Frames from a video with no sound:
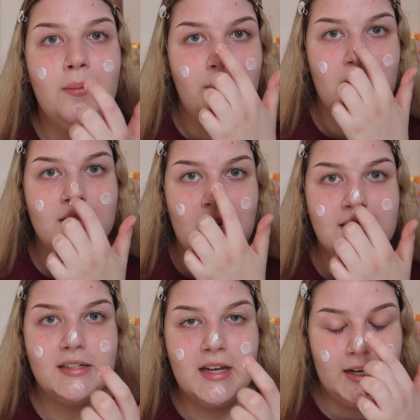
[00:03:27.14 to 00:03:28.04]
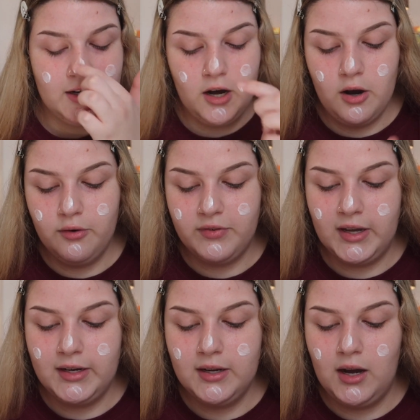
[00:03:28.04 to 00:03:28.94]
But I did get
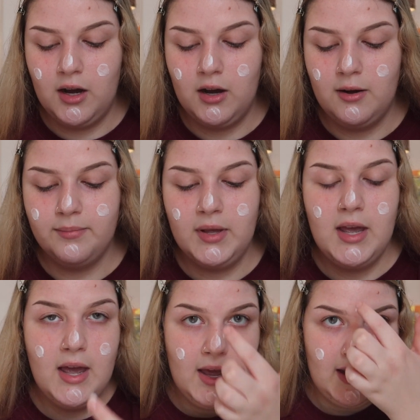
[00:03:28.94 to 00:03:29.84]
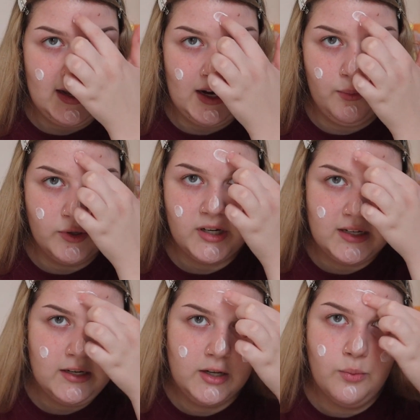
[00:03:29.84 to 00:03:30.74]
COVID, and I wish I
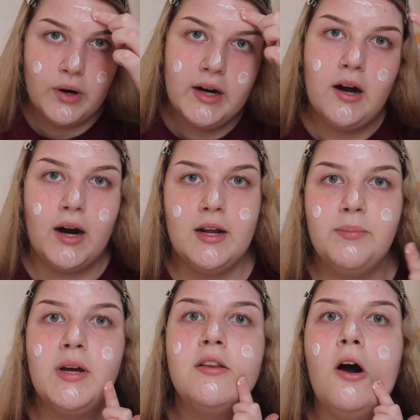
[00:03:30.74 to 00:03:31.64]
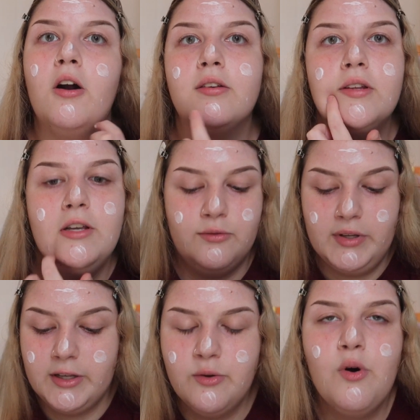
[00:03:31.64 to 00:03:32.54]
could tell you where I got it, because honestly,
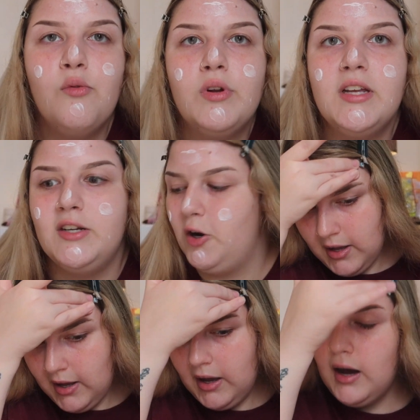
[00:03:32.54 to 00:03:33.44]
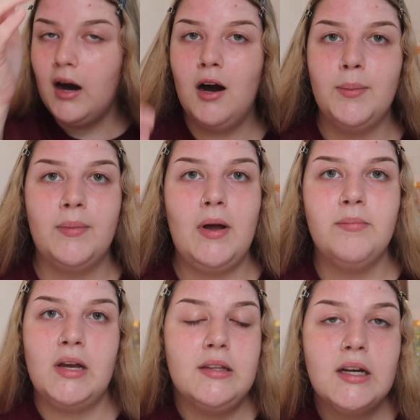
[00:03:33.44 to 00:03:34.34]
you don't really know. I'm
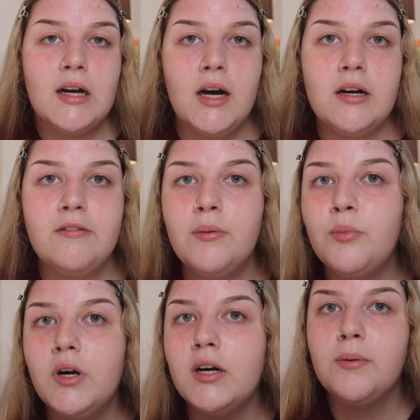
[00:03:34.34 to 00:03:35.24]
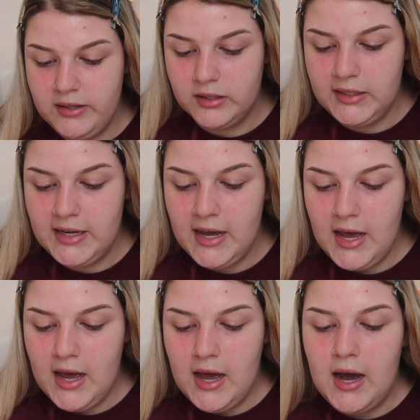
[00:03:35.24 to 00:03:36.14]
guessing I got it from work. Basically,
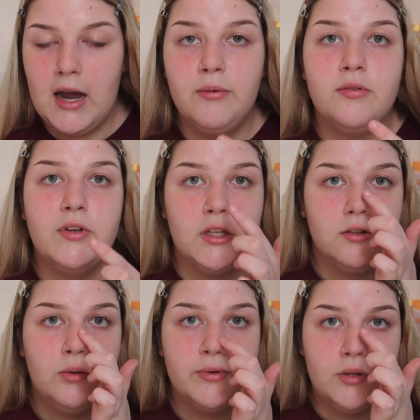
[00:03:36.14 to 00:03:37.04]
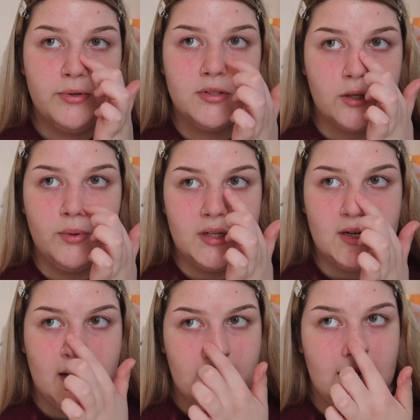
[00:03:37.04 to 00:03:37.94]
I was feeling super sick one
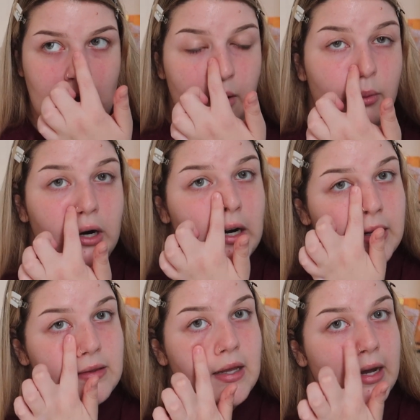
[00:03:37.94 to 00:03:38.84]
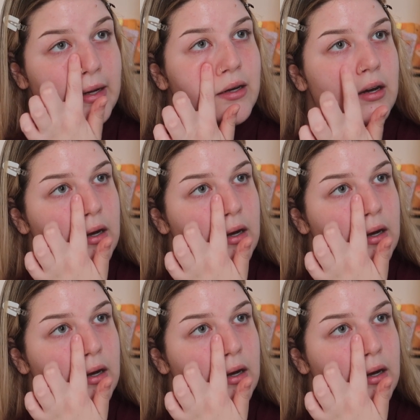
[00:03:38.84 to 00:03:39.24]
day at work, like